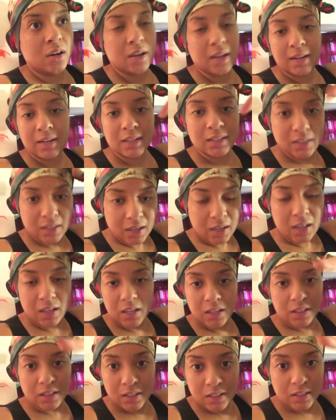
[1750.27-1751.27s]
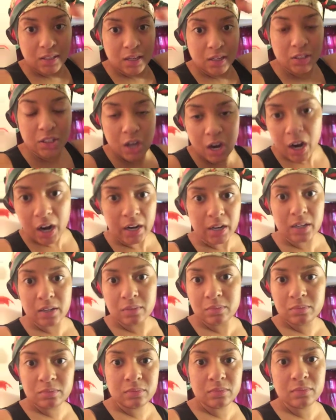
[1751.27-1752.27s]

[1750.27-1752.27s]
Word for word: in the the dark.